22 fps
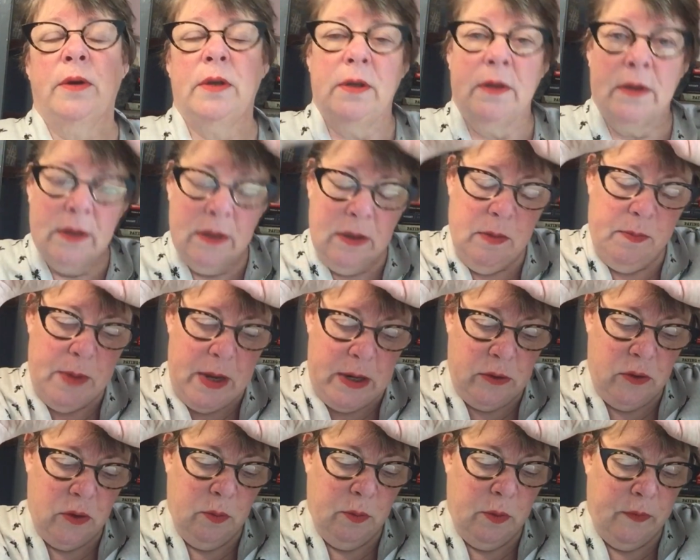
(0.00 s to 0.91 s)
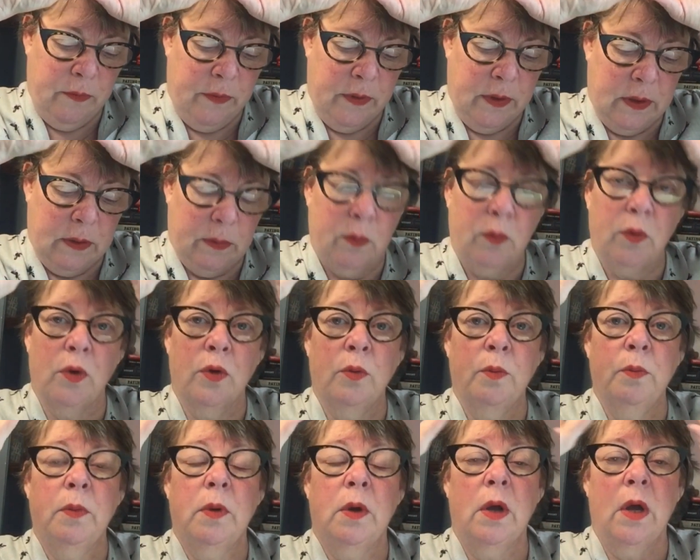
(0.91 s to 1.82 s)
He's in the bedroom of his
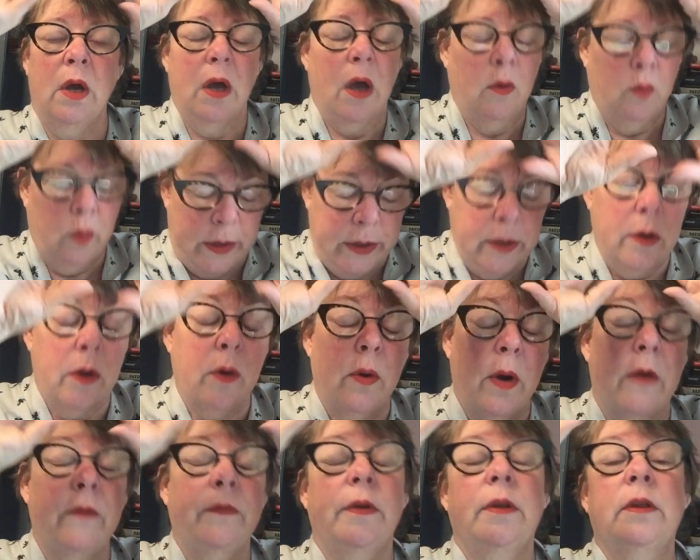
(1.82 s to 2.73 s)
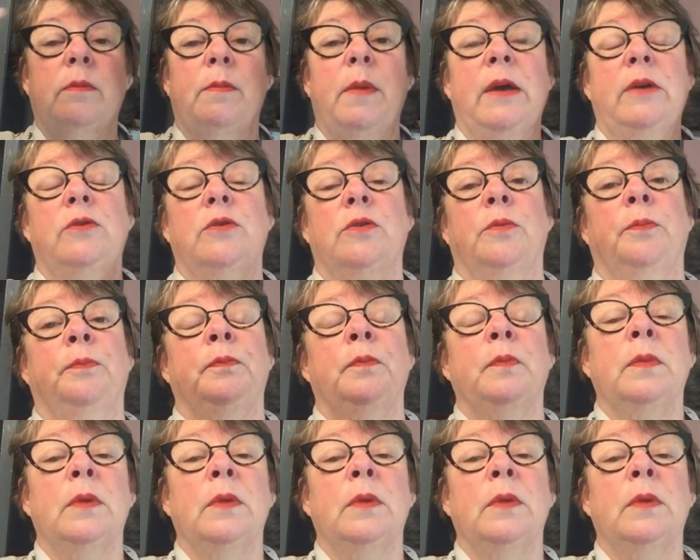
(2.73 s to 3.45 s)
room, window of his bedroom,